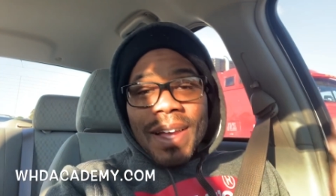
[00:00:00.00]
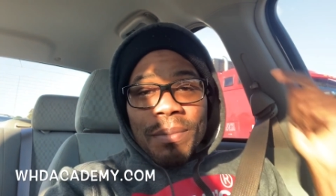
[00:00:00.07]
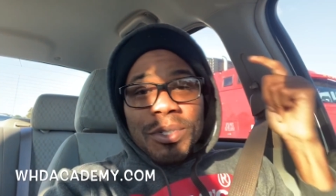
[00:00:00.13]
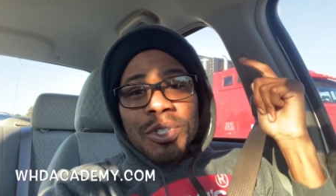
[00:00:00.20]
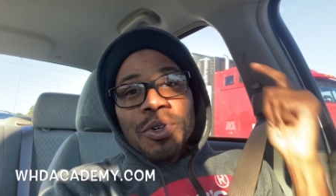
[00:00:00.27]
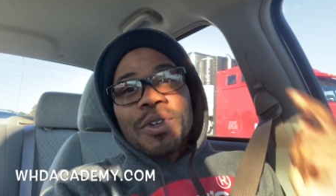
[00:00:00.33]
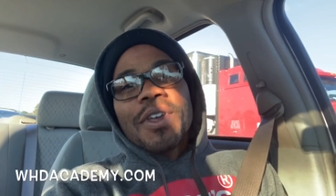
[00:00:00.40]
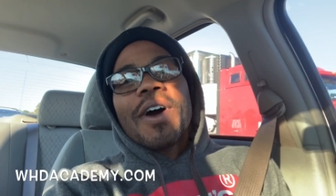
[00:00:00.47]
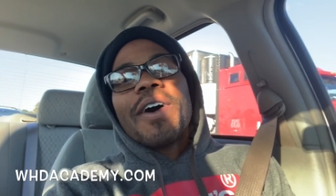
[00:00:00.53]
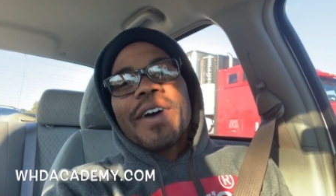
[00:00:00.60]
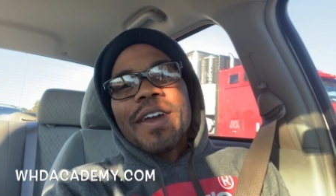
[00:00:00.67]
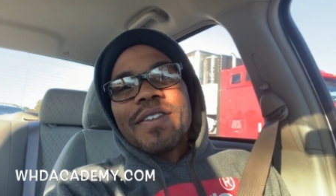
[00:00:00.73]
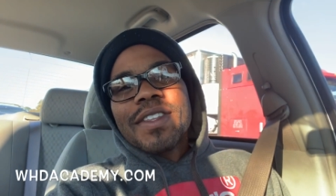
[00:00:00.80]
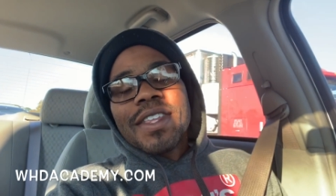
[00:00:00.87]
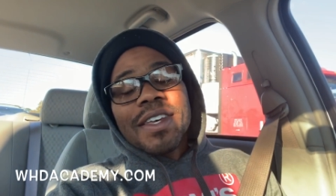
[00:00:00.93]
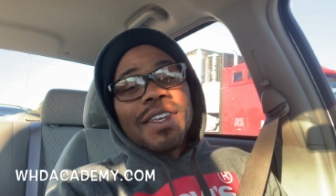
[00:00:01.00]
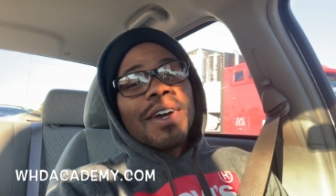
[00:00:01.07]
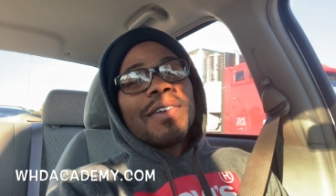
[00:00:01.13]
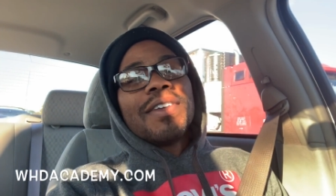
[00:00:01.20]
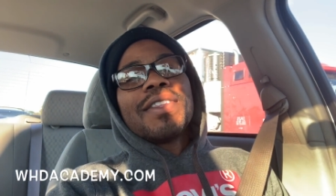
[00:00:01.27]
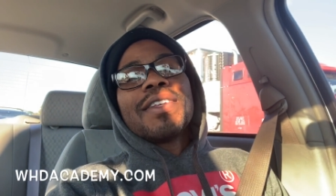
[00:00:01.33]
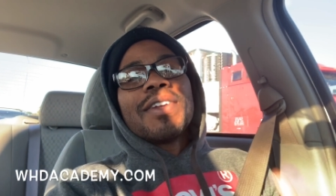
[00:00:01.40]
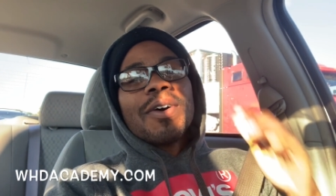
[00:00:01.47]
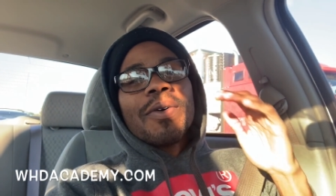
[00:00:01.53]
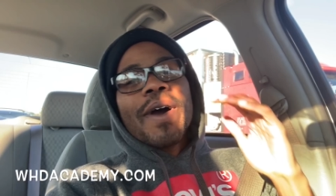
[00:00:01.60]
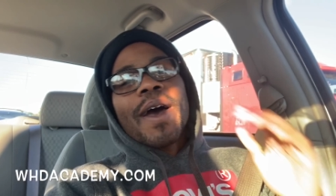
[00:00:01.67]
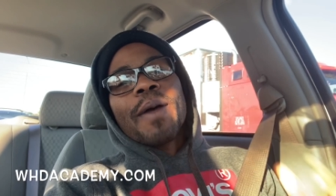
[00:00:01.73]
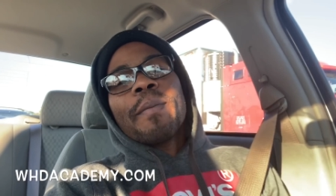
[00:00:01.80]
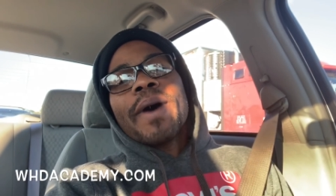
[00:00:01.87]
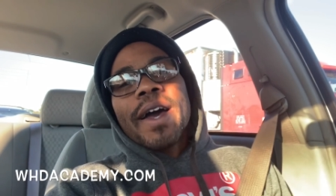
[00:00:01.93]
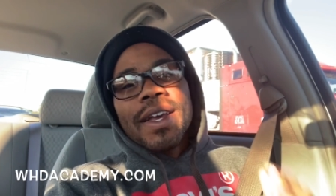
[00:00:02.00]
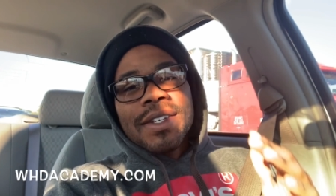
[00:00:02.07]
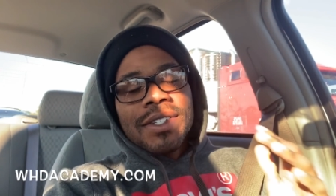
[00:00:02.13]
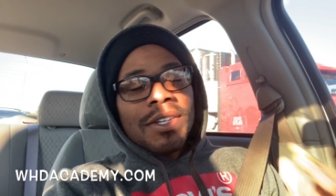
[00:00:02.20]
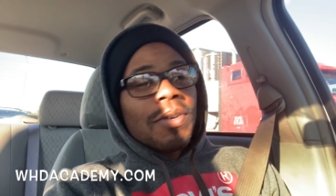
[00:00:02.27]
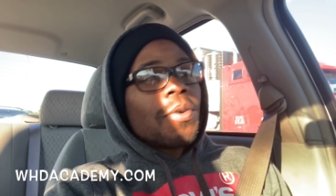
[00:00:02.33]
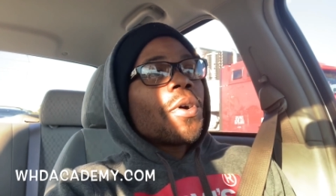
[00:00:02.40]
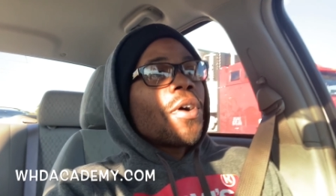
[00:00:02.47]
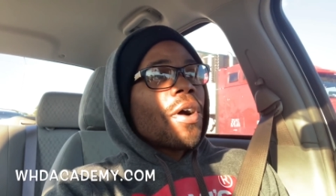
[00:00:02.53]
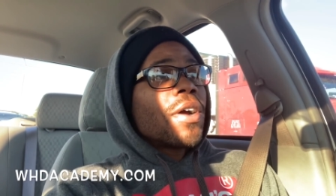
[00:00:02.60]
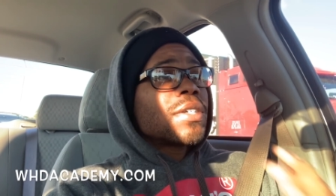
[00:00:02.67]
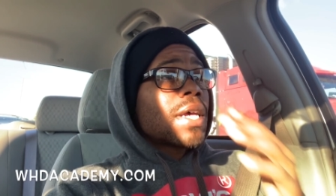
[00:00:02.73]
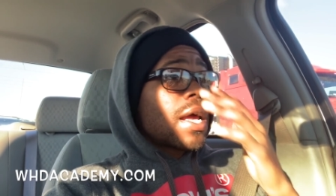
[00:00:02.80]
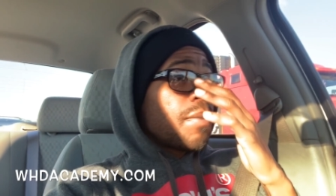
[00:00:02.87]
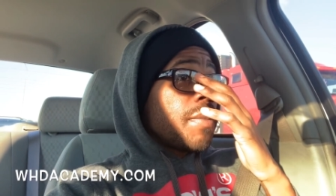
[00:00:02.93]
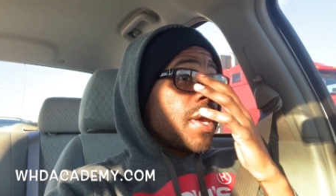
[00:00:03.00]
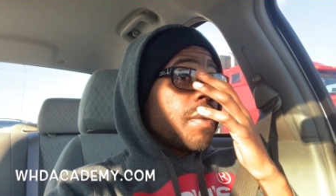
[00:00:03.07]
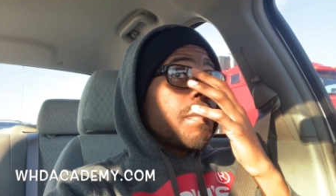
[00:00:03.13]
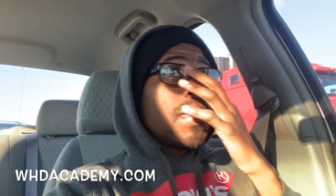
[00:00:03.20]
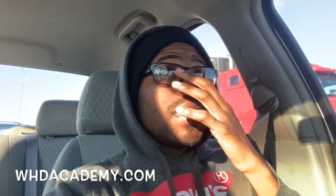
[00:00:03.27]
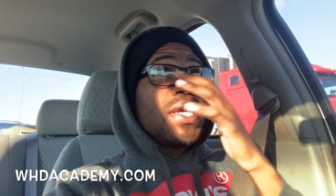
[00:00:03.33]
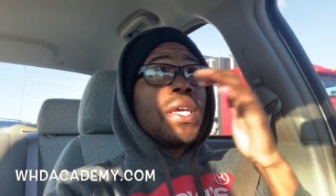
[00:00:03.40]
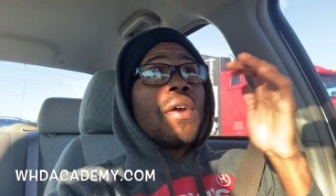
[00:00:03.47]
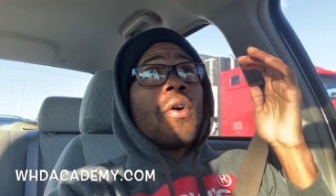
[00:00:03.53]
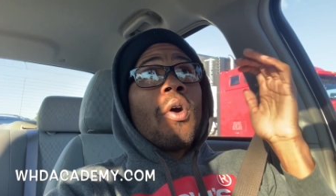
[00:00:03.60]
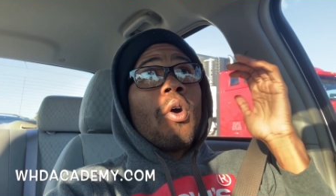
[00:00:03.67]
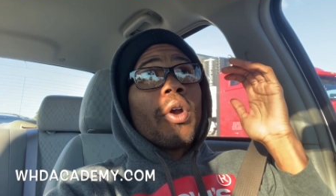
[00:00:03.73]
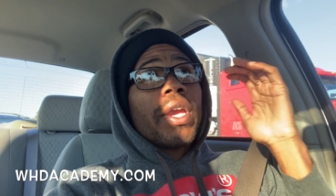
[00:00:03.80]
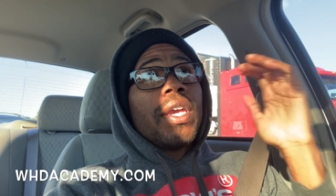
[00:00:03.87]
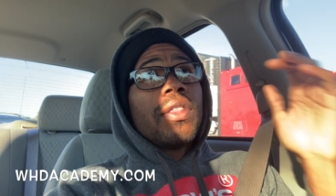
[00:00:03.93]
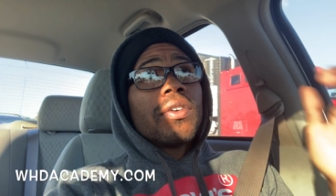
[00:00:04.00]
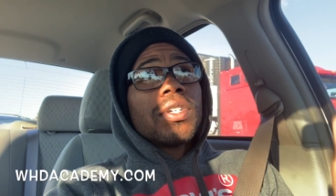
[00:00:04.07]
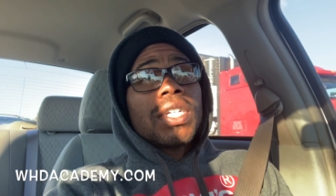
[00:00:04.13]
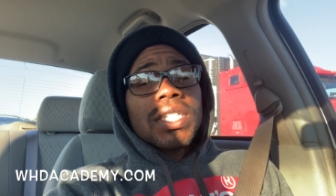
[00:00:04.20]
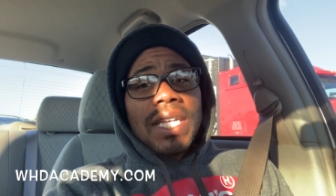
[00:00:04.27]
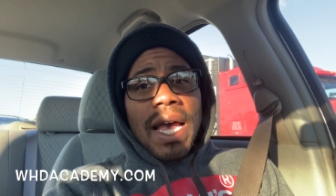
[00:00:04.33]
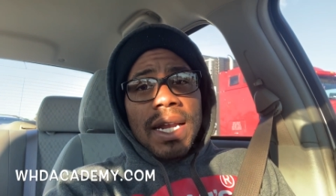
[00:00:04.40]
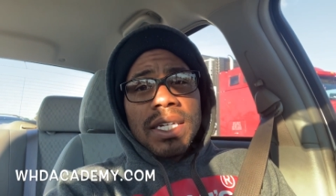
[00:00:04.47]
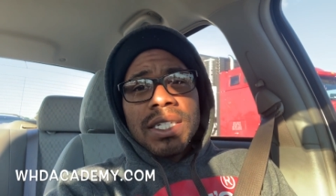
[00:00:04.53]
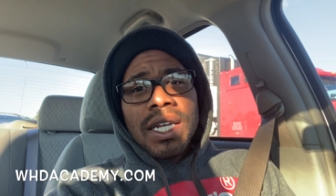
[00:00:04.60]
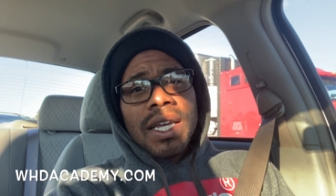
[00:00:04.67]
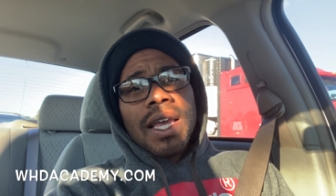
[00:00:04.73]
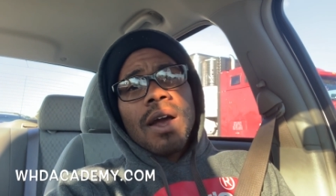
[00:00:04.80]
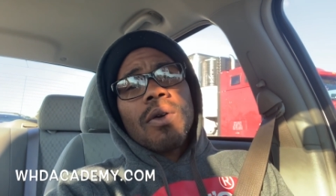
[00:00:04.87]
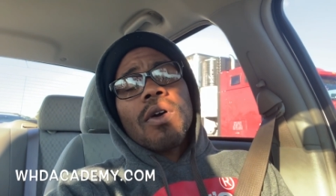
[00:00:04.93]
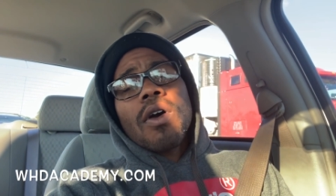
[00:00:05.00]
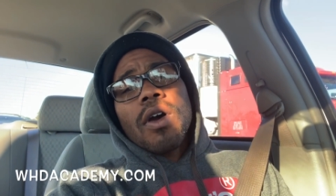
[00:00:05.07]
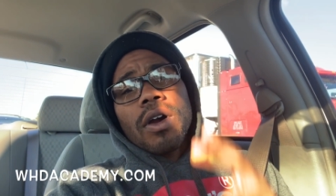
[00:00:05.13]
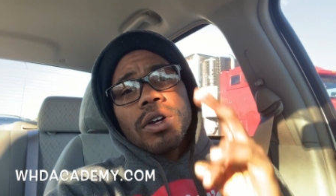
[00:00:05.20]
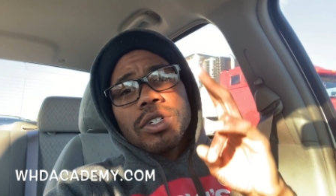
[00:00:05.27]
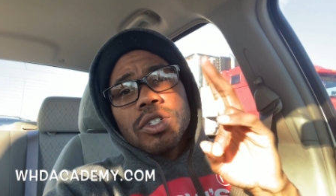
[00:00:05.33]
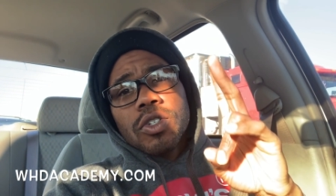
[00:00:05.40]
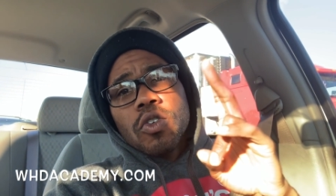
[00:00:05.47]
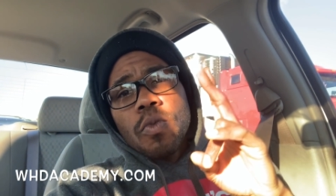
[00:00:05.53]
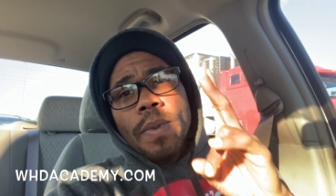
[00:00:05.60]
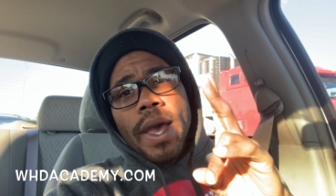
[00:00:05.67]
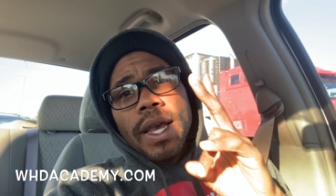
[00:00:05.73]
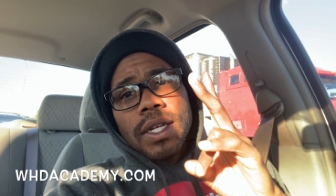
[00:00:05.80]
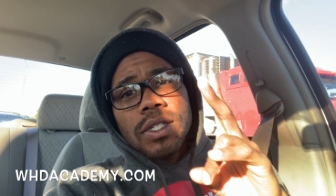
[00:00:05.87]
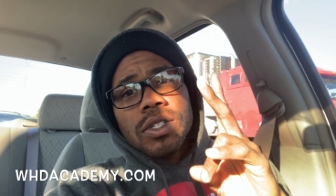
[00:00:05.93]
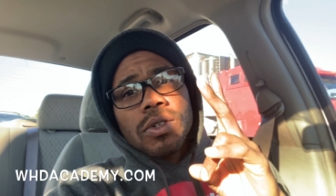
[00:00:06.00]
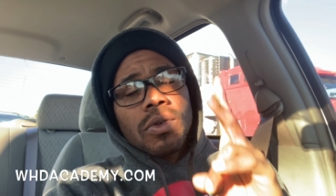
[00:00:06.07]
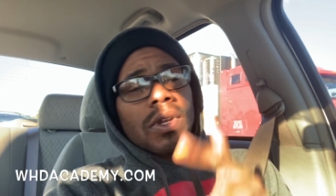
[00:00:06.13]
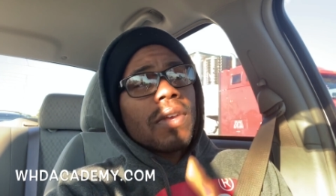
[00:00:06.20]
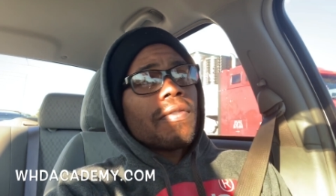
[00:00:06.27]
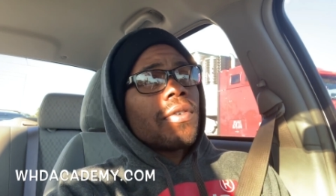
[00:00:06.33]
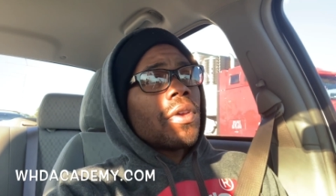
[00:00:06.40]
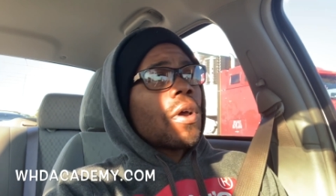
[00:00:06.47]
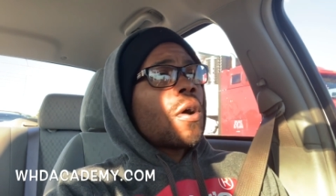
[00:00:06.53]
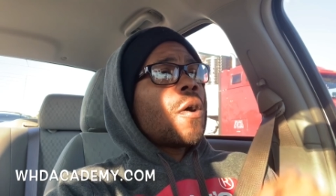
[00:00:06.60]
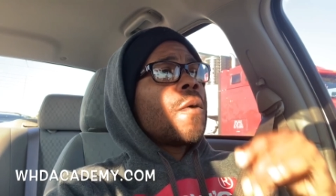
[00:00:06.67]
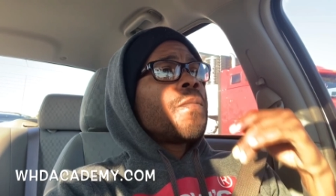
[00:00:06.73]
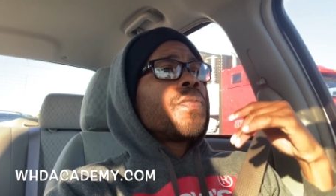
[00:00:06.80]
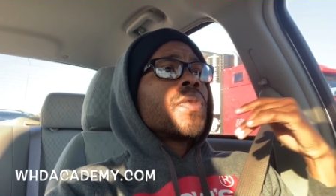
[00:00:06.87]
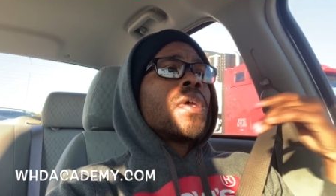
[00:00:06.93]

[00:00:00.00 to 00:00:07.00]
I'm showing you how everything y'all need to know, how to buy and sell cars, how to make money, or either just how to check out cars. 2 packages on there for y'all.